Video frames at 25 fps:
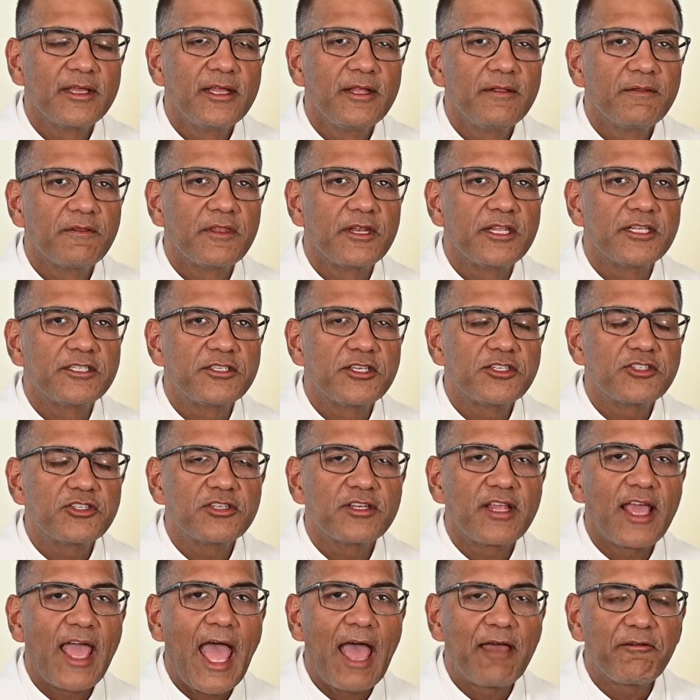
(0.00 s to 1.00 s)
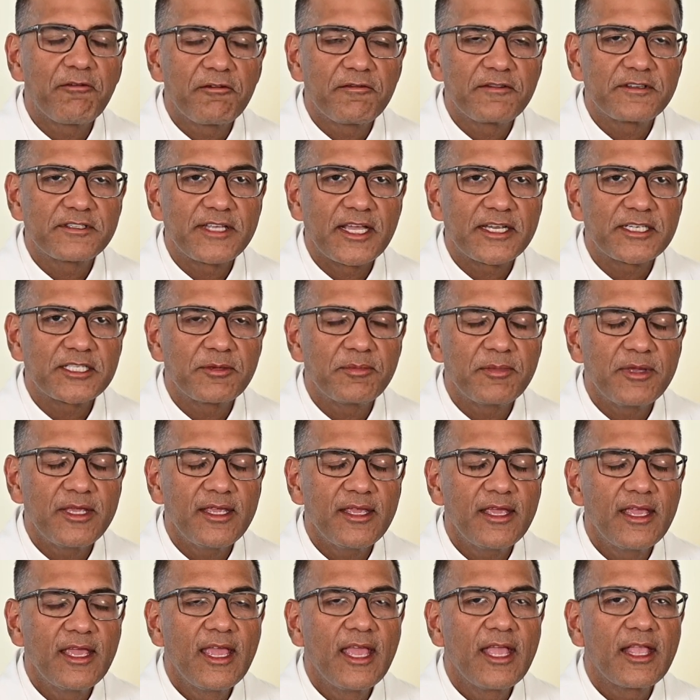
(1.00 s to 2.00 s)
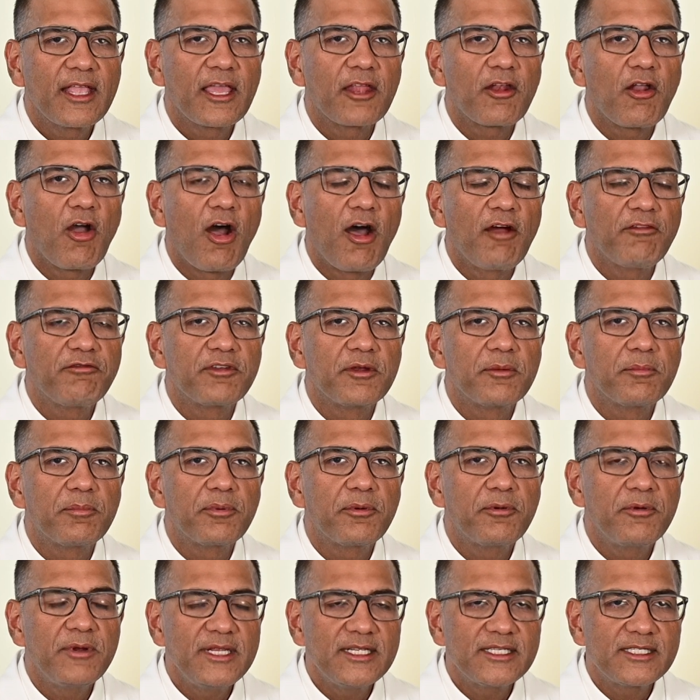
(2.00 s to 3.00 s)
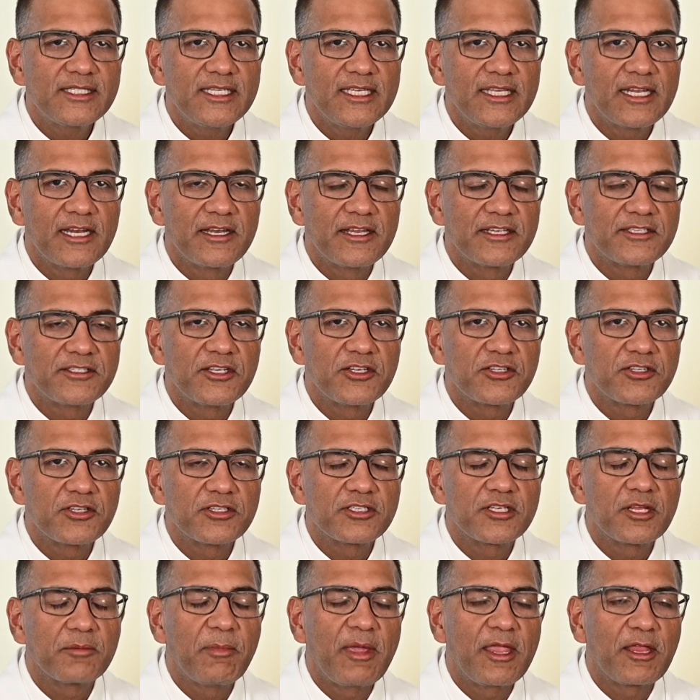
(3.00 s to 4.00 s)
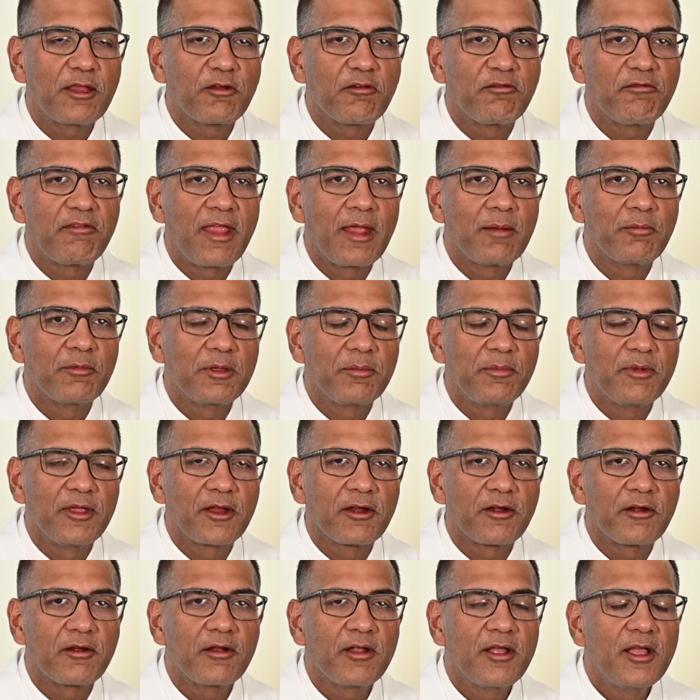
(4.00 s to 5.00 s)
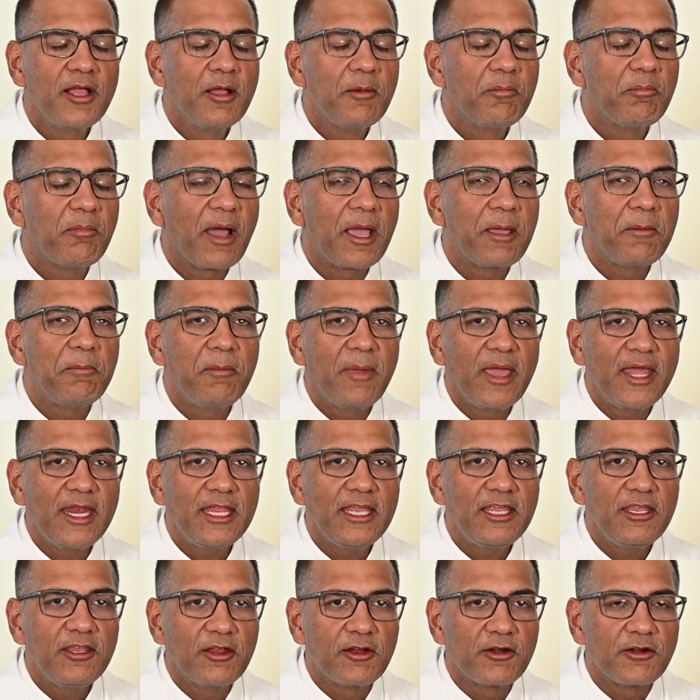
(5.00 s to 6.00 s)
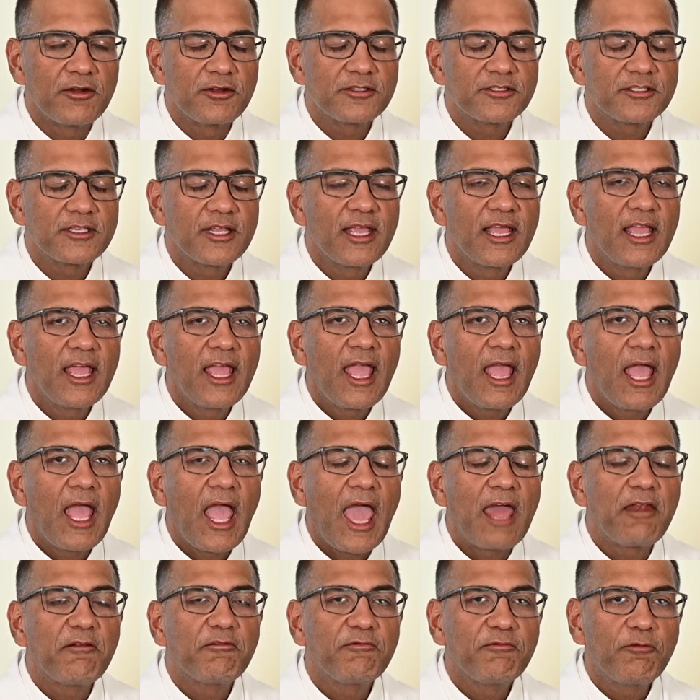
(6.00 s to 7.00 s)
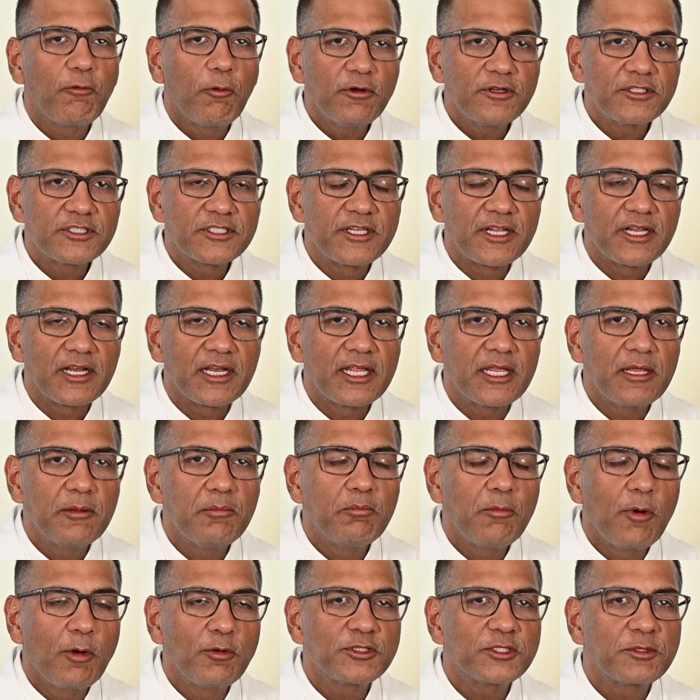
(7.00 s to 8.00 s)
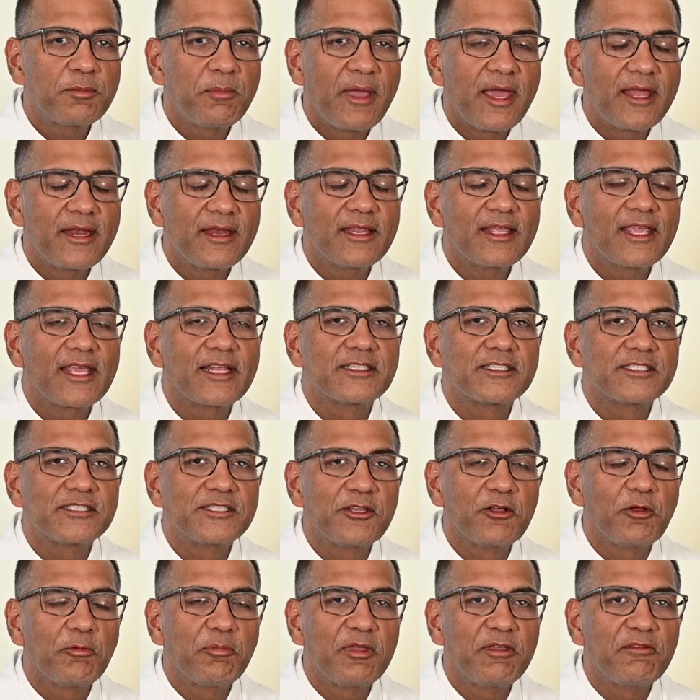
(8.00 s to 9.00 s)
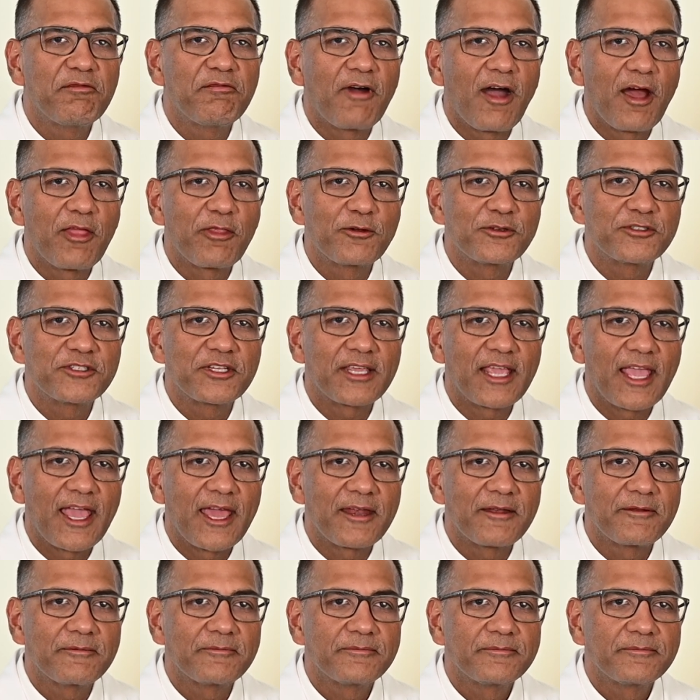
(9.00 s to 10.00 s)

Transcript: The decision to have a vasectomy can often precede a decision to make your family bigger by many years, and fortunately, most men can still be fathers again.